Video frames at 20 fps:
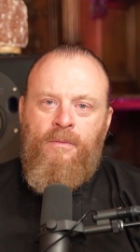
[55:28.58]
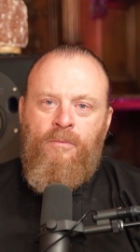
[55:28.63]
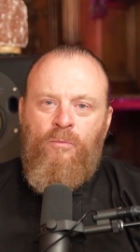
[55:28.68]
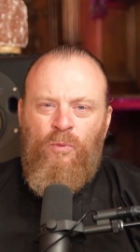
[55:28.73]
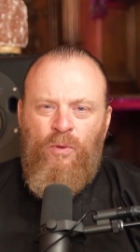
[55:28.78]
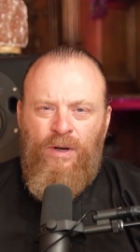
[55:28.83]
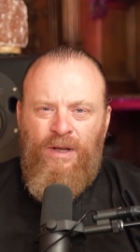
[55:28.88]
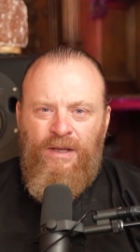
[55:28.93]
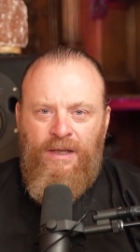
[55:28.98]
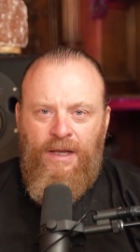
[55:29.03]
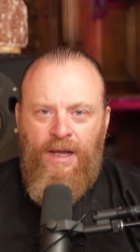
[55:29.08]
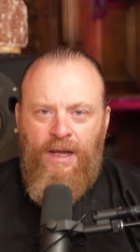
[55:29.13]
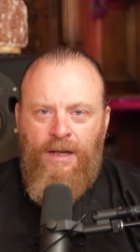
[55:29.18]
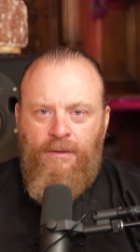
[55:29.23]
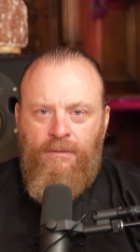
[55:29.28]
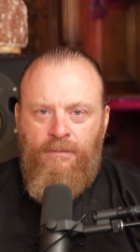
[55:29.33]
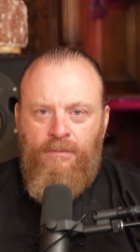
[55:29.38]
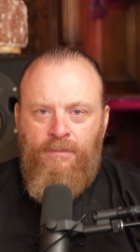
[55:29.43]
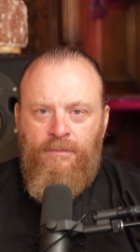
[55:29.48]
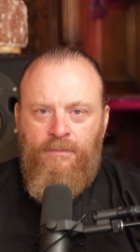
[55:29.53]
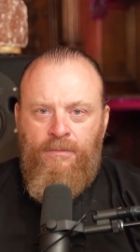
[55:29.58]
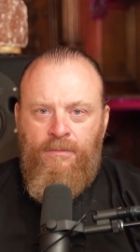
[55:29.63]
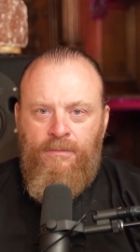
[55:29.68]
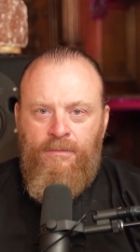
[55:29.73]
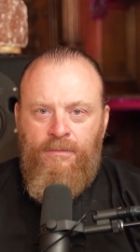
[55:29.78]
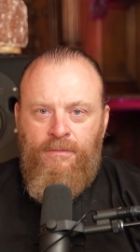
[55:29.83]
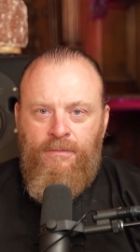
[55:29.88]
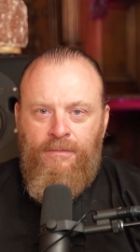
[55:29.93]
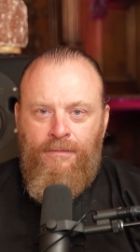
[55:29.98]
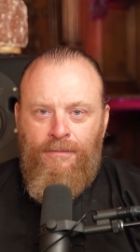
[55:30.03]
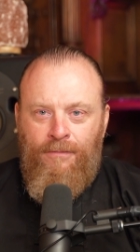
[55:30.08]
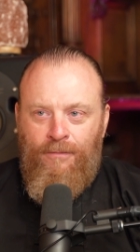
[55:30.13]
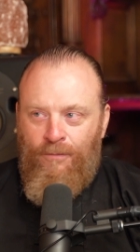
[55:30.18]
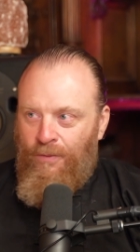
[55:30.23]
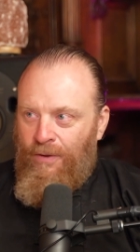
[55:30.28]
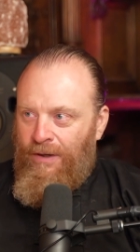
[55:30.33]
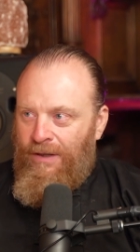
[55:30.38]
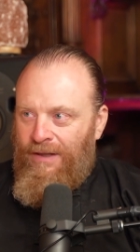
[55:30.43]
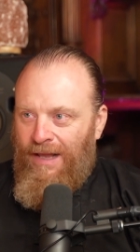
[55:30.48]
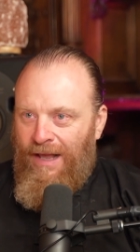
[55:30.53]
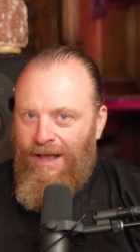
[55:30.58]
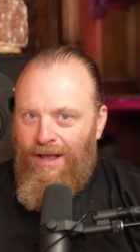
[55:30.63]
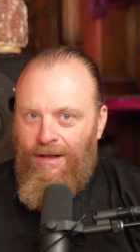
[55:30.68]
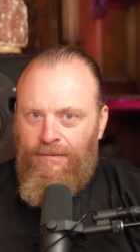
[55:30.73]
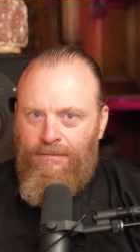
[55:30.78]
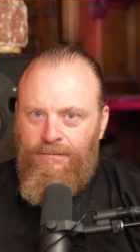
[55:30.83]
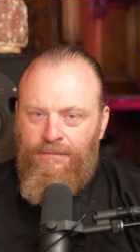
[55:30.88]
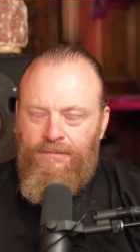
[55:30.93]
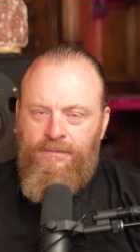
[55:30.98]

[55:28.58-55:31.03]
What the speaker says: Breathe in, breathe out.